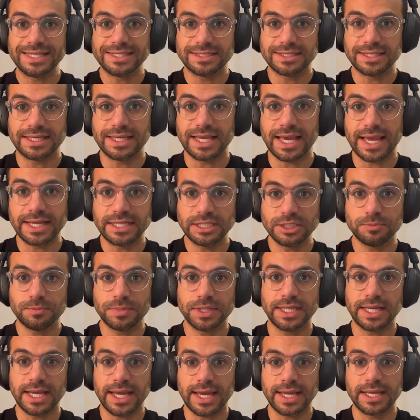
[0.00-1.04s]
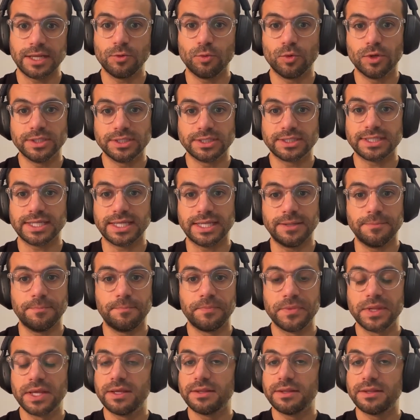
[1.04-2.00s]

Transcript: is the HbA1c.